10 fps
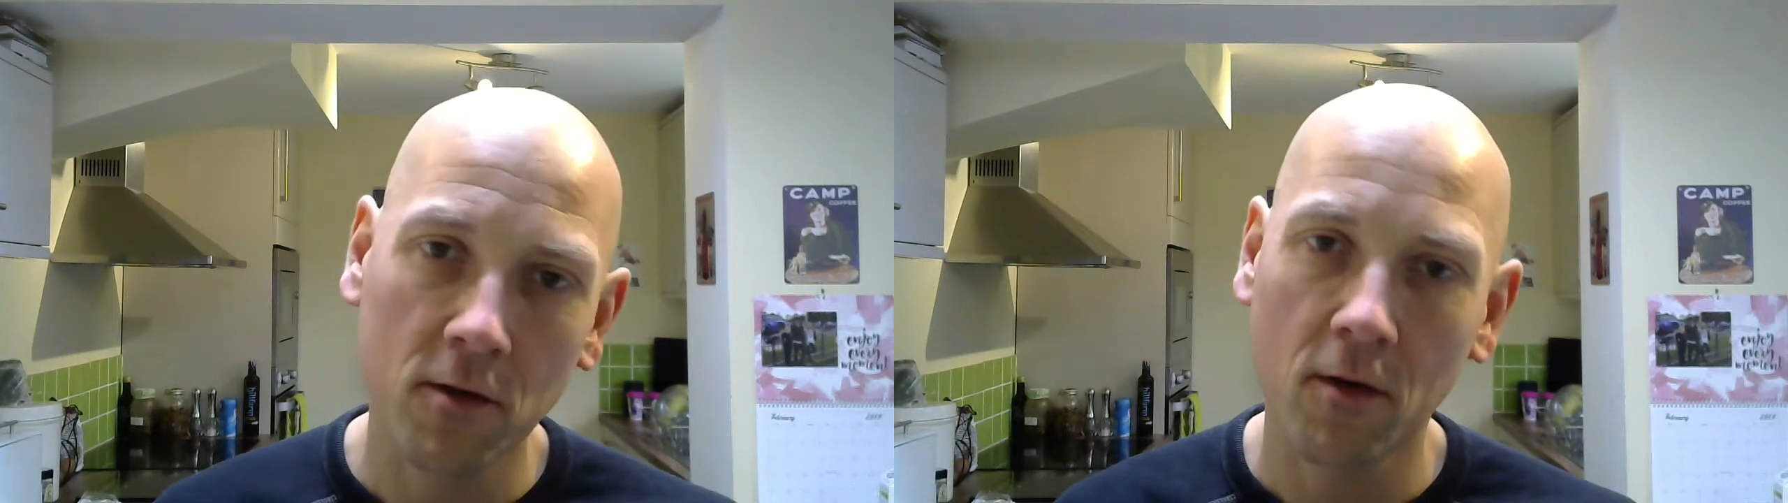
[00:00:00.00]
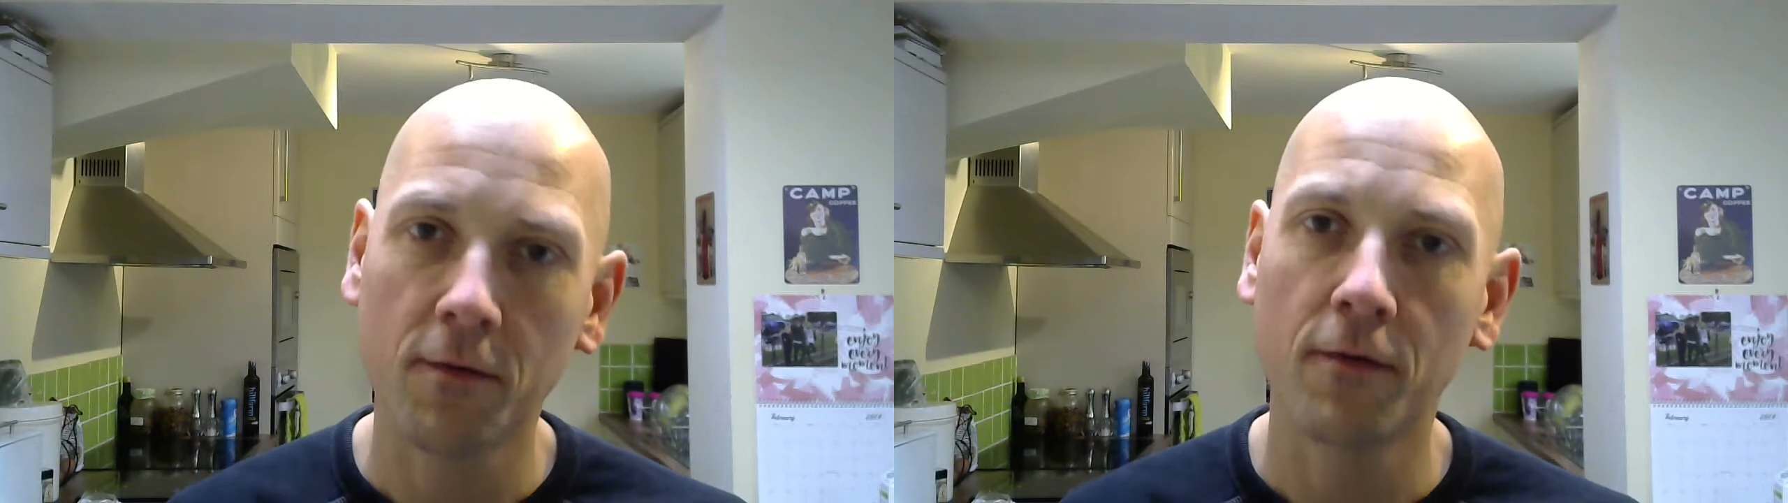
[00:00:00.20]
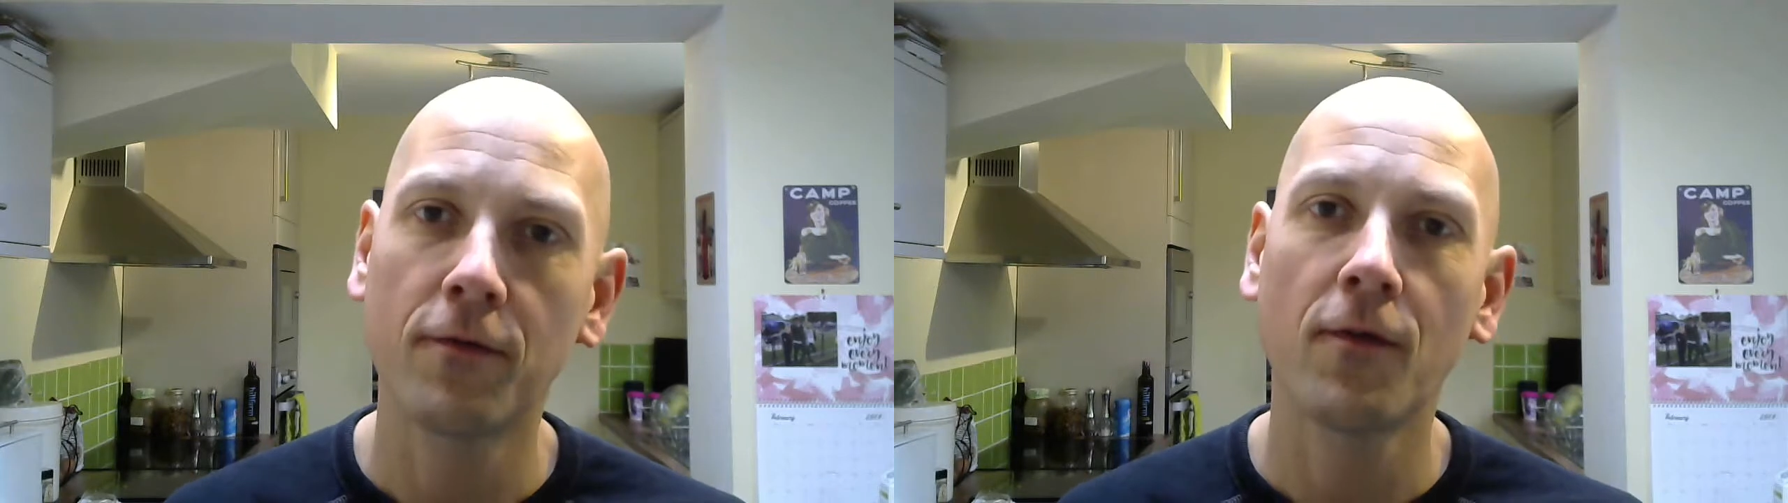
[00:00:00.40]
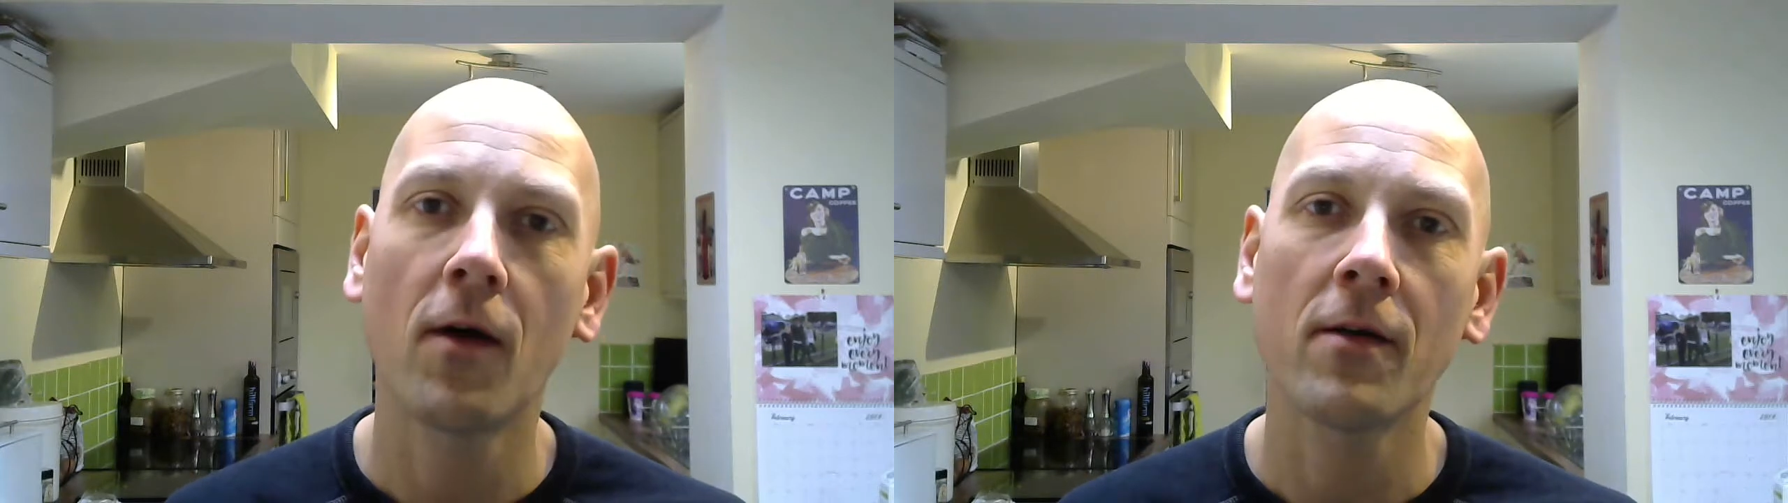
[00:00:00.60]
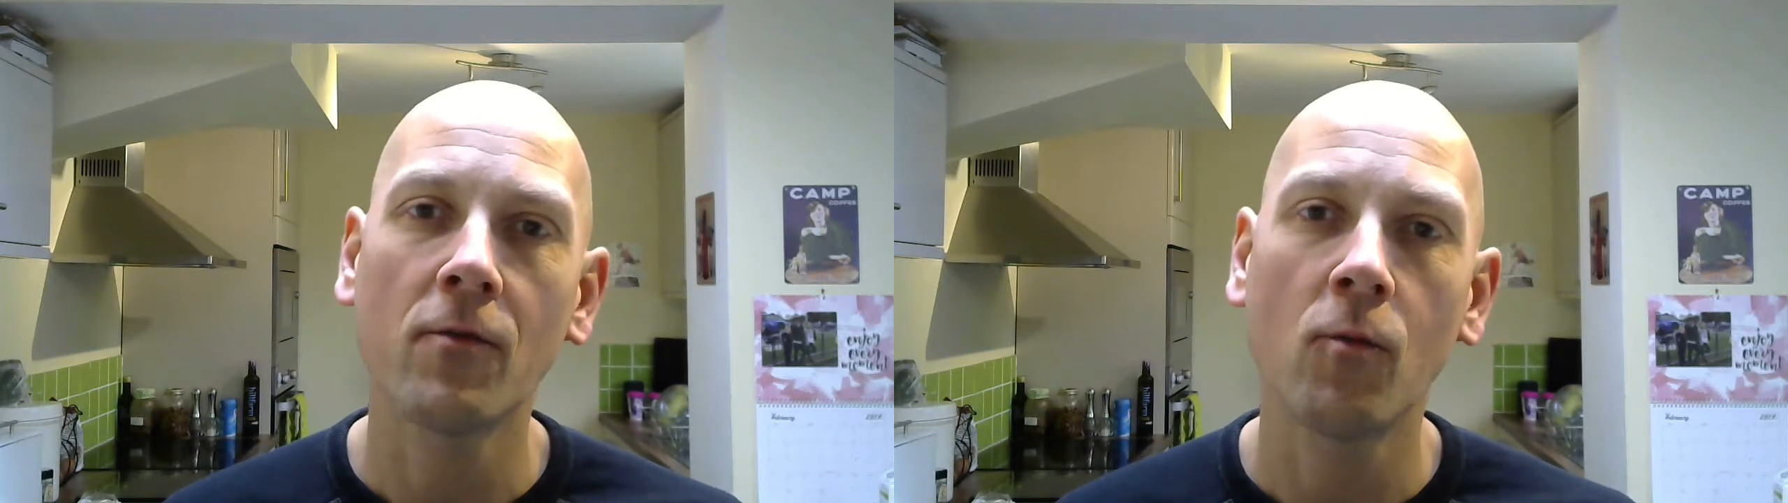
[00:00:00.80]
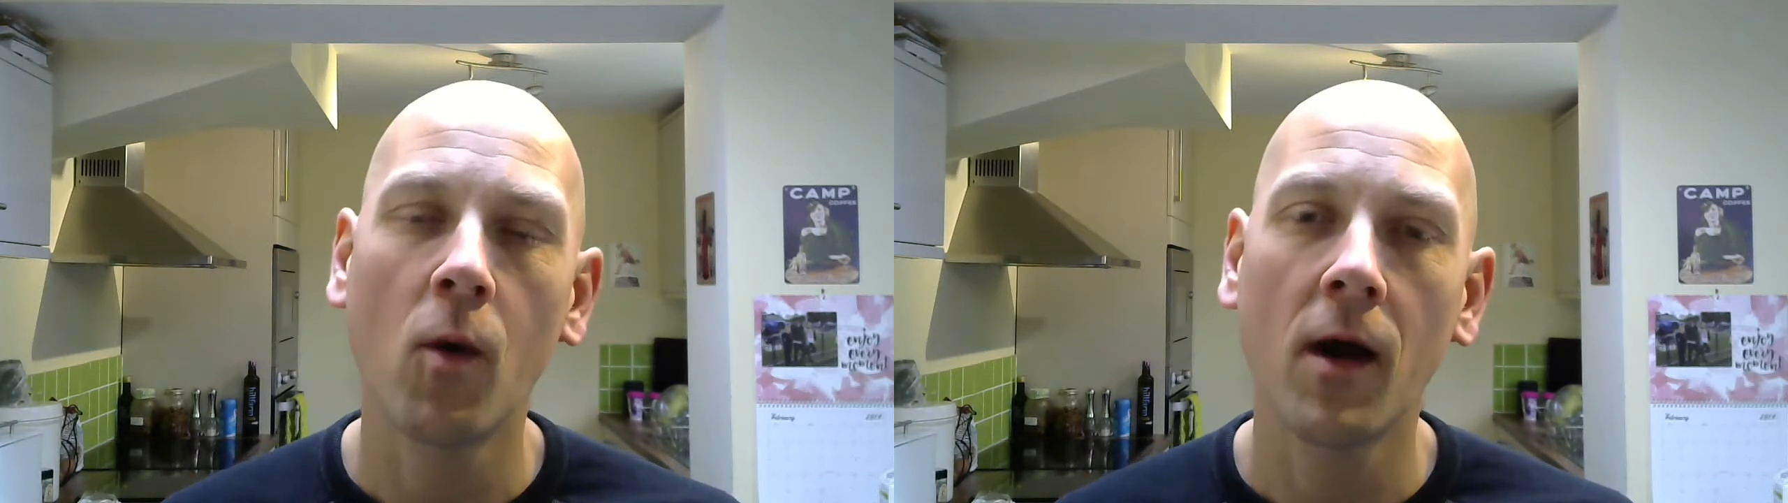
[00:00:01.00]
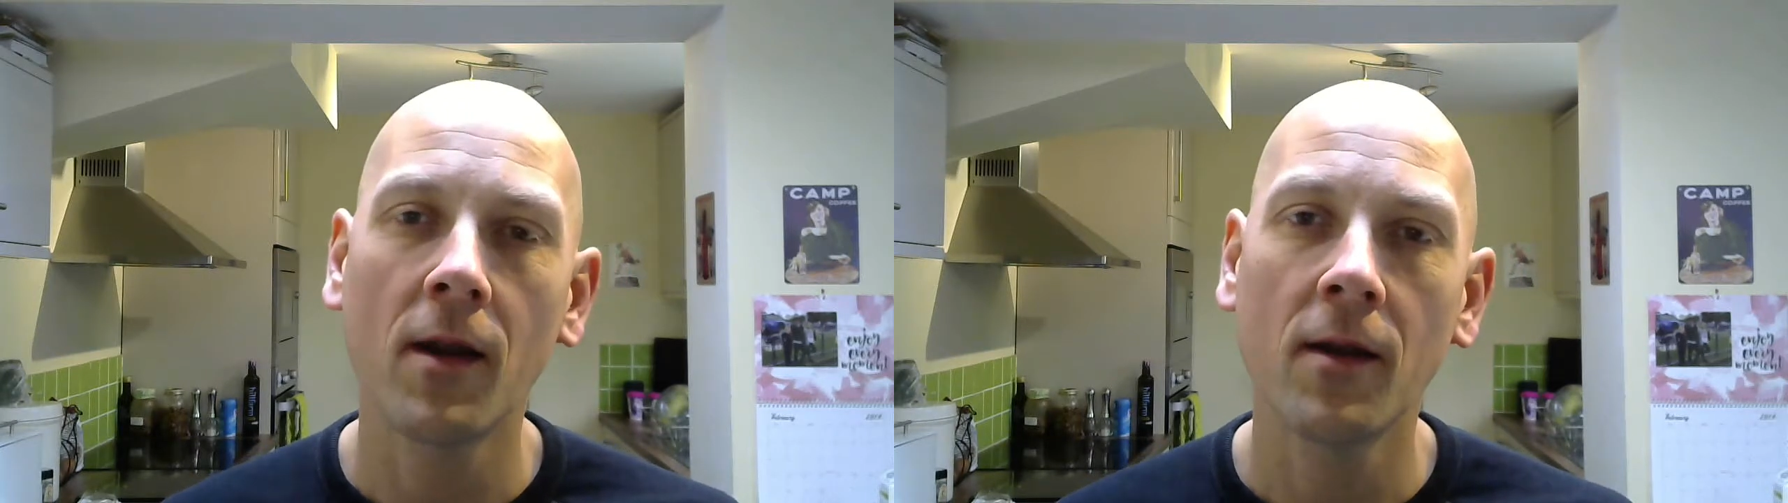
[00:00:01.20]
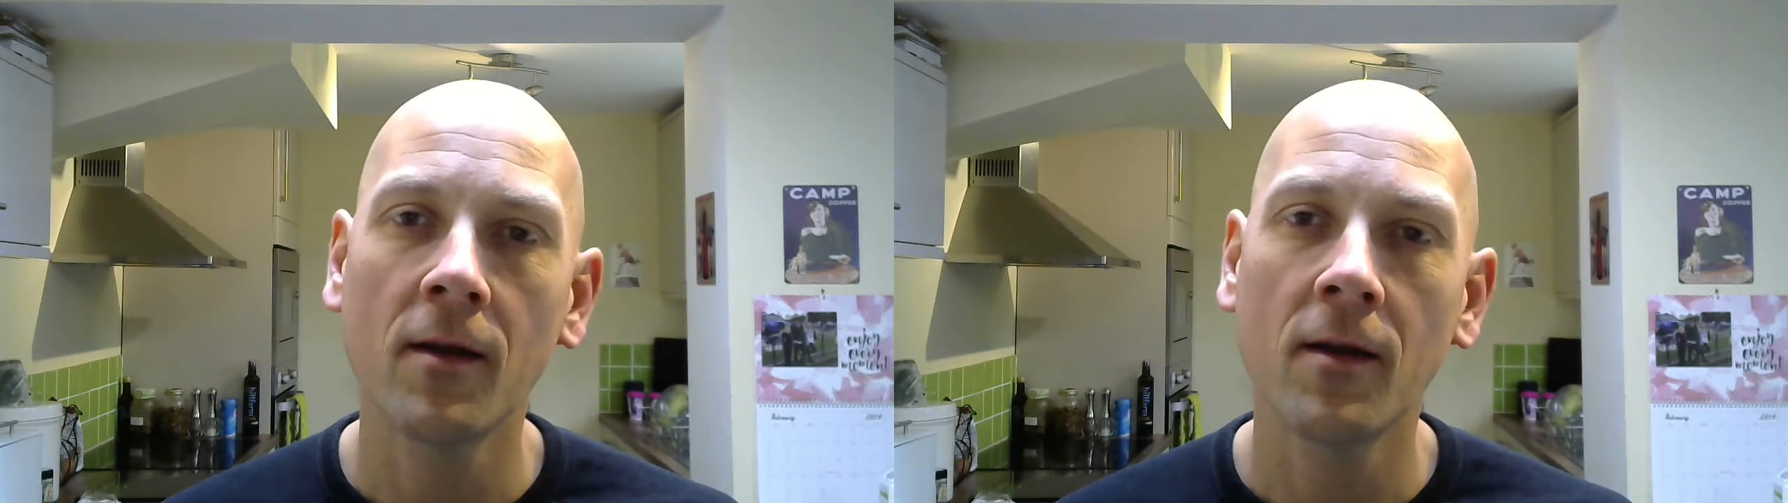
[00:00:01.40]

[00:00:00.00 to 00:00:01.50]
off 5 and 1,